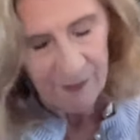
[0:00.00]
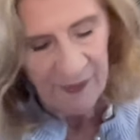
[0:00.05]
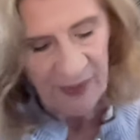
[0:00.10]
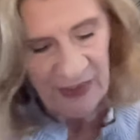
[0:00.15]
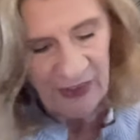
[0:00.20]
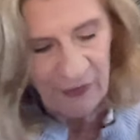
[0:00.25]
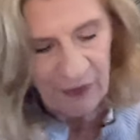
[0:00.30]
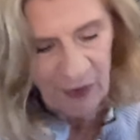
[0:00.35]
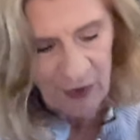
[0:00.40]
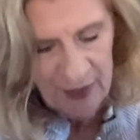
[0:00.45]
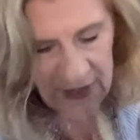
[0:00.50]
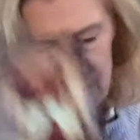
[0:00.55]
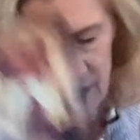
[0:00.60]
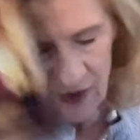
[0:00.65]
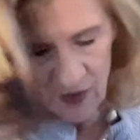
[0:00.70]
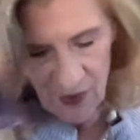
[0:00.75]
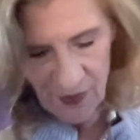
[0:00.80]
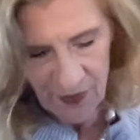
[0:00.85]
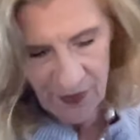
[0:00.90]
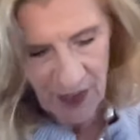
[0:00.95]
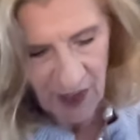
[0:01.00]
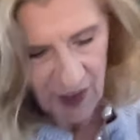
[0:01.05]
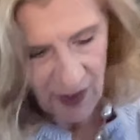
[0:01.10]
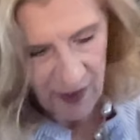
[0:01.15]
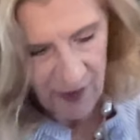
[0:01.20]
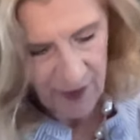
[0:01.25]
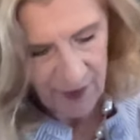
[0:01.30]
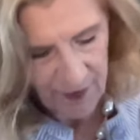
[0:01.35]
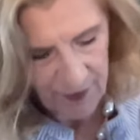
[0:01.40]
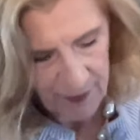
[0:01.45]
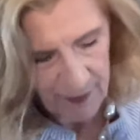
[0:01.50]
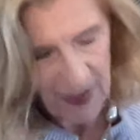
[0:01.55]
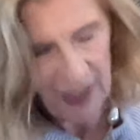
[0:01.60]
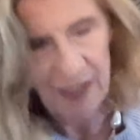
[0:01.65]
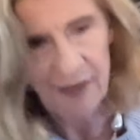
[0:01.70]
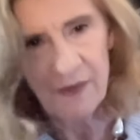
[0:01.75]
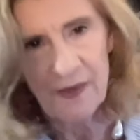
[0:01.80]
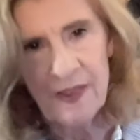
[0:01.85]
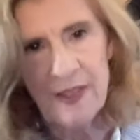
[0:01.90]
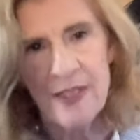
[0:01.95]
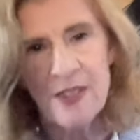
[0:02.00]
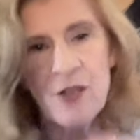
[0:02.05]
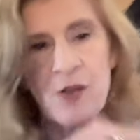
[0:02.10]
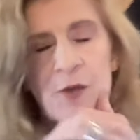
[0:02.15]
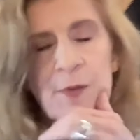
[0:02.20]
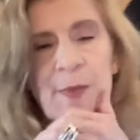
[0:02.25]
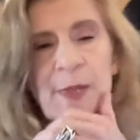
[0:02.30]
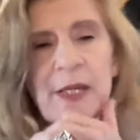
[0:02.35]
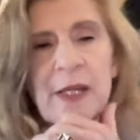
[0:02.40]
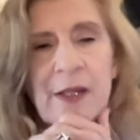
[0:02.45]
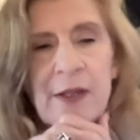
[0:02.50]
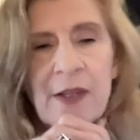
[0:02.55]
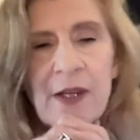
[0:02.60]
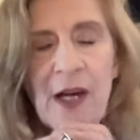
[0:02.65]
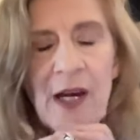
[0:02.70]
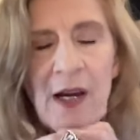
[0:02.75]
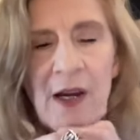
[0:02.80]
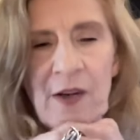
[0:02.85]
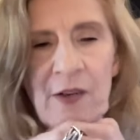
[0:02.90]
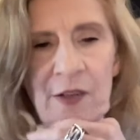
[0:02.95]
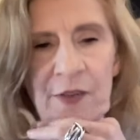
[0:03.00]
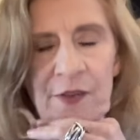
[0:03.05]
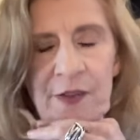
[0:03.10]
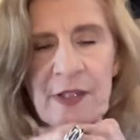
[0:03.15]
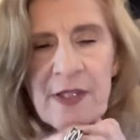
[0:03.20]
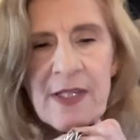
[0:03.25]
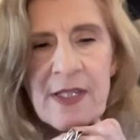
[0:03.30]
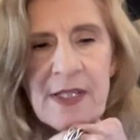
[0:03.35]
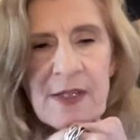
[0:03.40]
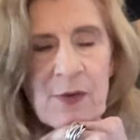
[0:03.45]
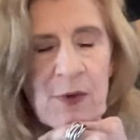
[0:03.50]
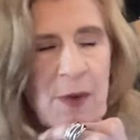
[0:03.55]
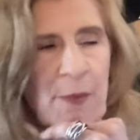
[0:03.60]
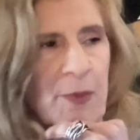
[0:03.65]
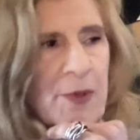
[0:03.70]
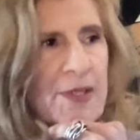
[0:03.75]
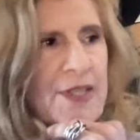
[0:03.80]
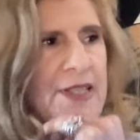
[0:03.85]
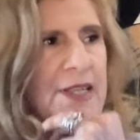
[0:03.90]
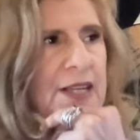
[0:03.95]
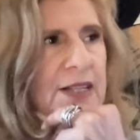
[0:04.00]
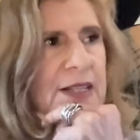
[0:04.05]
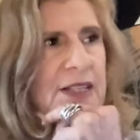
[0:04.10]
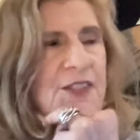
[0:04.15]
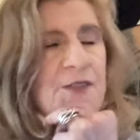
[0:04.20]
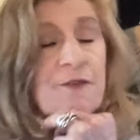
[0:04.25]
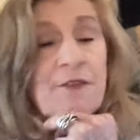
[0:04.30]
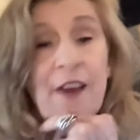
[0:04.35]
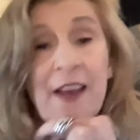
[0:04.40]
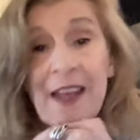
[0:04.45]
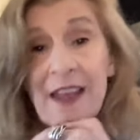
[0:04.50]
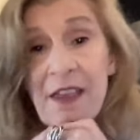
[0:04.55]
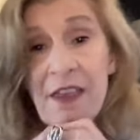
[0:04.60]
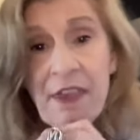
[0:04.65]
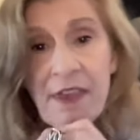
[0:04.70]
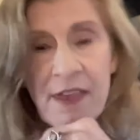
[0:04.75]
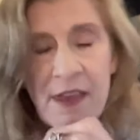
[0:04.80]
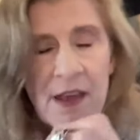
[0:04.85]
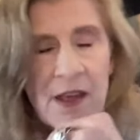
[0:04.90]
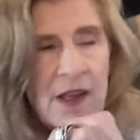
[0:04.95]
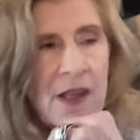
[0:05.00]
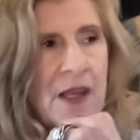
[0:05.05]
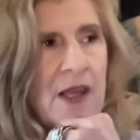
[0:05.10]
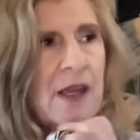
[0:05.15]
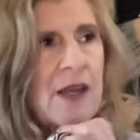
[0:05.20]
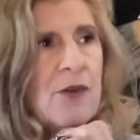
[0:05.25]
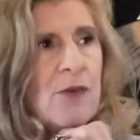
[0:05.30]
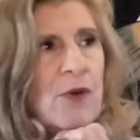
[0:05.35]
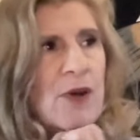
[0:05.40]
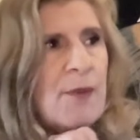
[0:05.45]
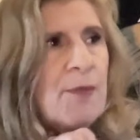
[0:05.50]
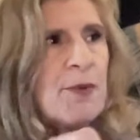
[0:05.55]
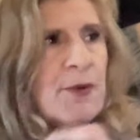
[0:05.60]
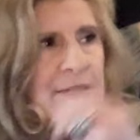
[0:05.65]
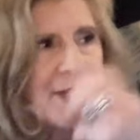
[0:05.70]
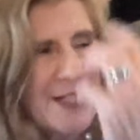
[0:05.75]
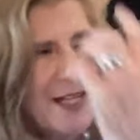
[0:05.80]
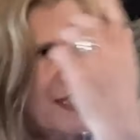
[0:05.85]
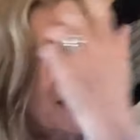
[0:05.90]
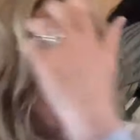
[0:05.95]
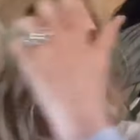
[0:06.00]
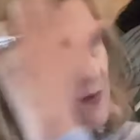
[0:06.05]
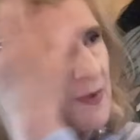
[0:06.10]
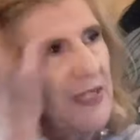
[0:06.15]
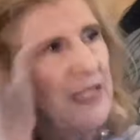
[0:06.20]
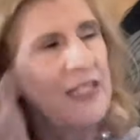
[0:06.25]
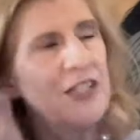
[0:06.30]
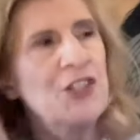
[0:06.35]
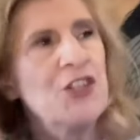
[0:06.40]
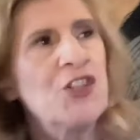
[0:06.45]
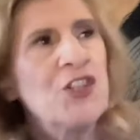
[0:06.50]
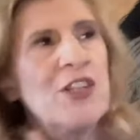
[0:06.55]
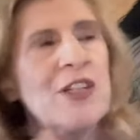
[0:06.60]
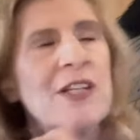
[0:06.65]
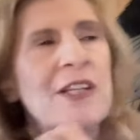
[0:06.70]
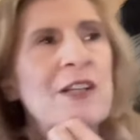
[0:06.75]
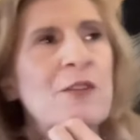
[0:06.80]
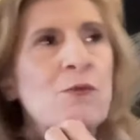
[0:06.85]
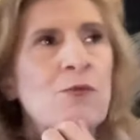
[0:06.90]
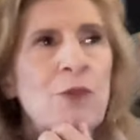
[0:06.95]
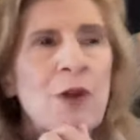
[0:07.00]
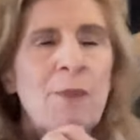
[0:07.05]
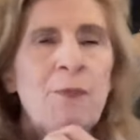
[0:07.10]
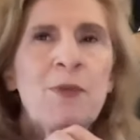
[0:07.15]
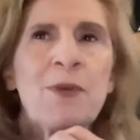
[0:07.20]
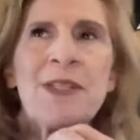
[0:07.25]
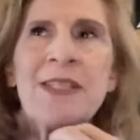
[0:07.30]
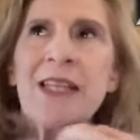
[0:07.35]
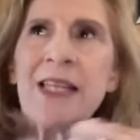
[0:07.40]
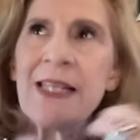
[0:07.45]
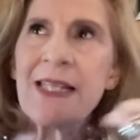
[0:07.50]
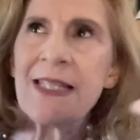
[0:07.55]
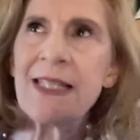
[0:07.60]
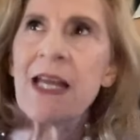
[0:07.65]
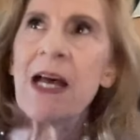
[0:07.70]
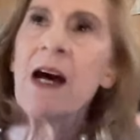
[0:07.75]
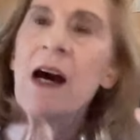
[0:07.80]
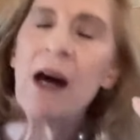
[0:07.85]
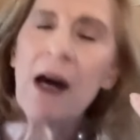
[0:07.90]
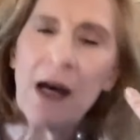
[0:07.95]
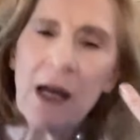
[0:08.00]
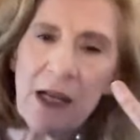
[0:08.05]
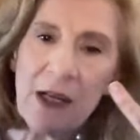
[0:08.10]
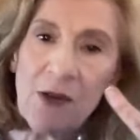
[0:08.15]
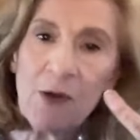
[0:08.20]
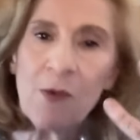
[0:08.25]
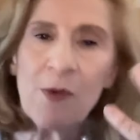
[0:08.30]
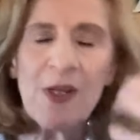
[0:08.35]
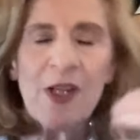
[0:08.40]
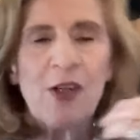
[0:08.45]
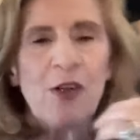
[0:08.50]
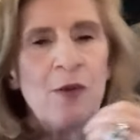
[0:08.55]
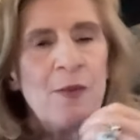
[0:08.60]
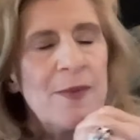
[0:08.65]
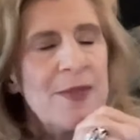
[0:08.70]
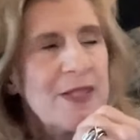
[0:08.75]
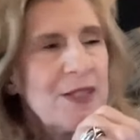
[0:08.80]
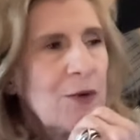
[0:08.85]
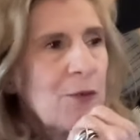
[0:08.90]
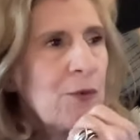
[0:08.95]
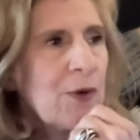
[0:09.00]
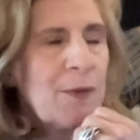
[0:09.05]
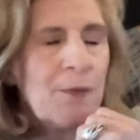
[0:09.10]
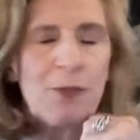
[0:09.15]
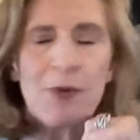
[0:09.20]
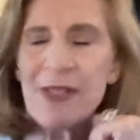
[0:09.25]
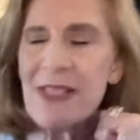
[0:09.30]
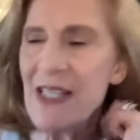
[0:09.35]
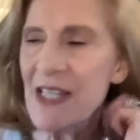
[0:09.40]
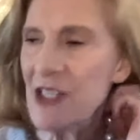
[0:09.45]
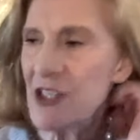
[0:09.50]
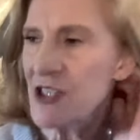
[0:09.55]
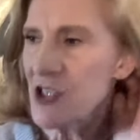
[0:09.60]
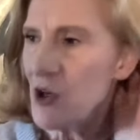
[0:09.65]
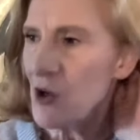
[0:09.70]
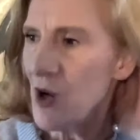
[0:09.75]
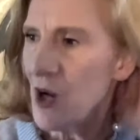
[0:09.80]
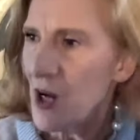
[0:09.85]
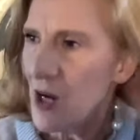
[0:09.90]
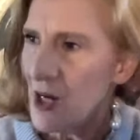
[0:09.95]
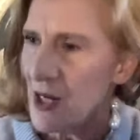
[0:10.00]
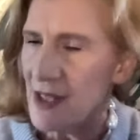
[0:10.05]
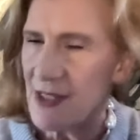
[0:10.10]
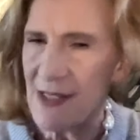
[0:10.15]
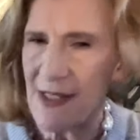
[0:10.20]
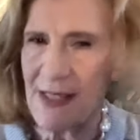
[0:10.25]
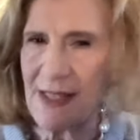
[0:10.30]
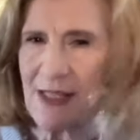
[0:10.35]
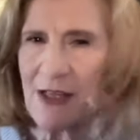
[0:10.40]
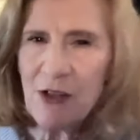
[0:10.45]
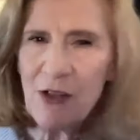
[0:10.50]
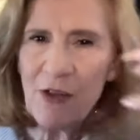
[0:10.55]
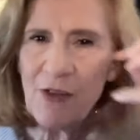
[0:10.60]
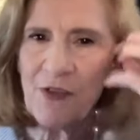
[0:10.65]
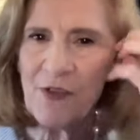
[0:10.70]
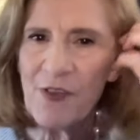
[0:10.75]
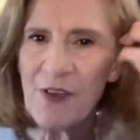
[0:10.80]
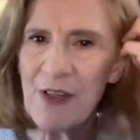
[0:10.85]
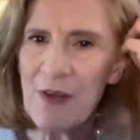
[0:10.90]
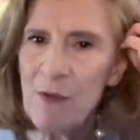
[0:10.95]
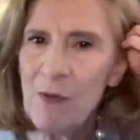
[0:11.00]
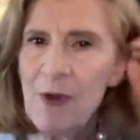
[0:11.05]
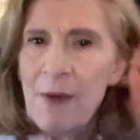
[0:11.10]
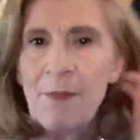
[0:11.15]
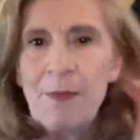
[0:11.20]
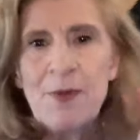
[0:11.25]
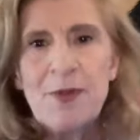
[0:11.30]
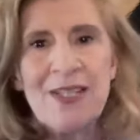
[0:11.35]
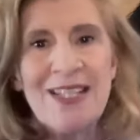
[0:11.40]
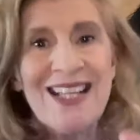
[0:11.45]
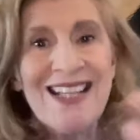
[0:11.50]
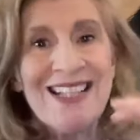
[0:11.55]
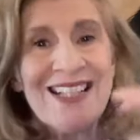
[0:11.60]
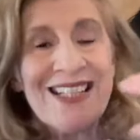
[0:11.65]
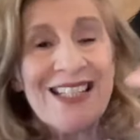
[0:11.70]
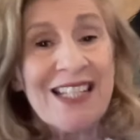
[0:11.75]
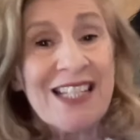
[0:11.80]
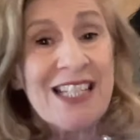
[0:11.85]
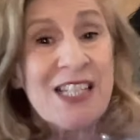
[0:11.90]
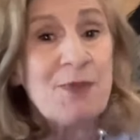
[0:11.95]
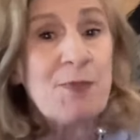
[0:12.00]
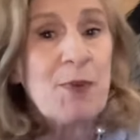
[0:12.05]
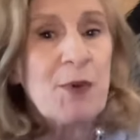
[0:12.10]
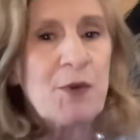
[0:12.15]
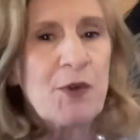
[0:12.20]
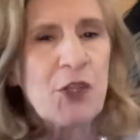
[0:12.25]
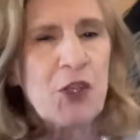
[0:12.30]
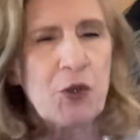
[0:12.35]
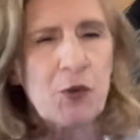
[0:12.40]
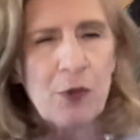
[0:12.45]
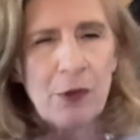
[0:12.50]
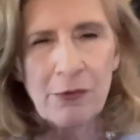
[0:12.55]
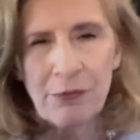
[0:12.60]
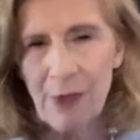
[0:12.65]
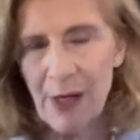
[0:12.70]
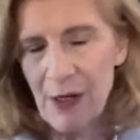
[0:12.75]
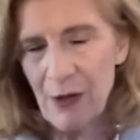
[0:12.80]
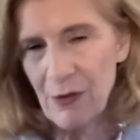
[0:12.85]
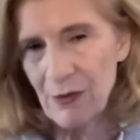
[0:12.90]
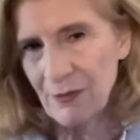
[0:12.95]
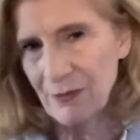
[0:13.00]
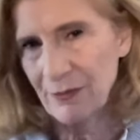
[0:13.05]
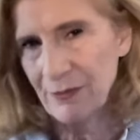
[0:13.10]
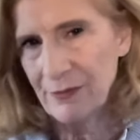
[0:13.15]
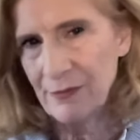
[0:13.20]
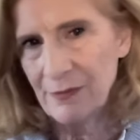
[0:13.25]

You've also got the Hierophant, my lovely Scorpio. The Hierophant represents faith, it represents religion, it represents the higher realms, it represents your higher self, it represents the spiritual realm.